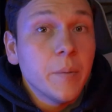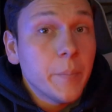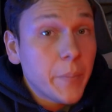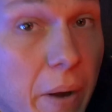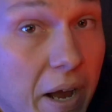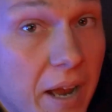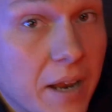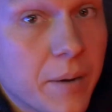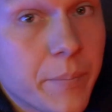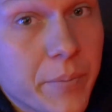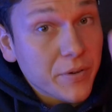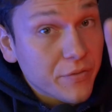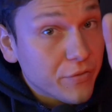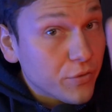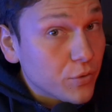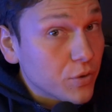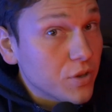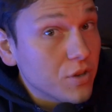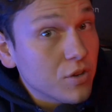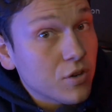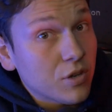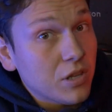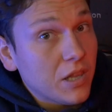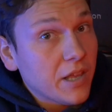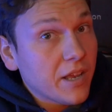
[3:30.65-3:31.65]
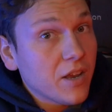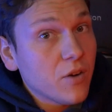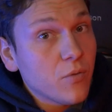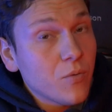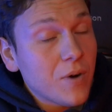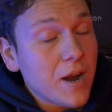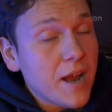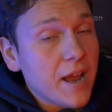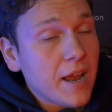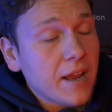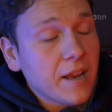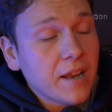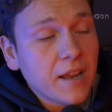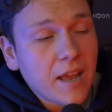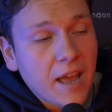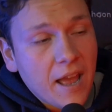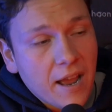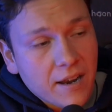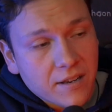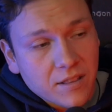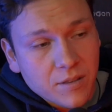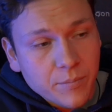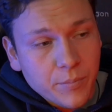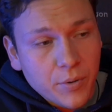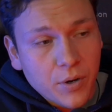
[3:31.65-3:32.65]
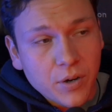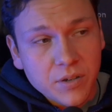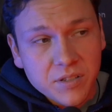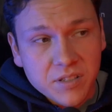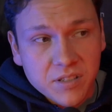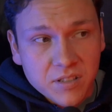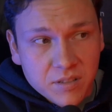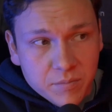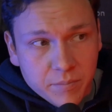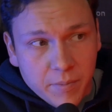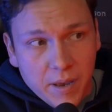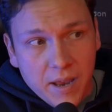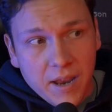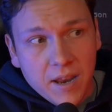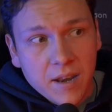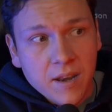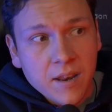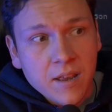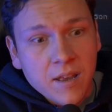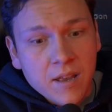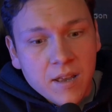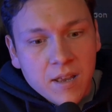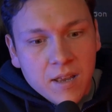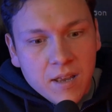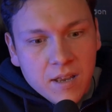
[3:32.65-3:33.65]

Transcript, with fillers: but before you click away, Hack the Box has made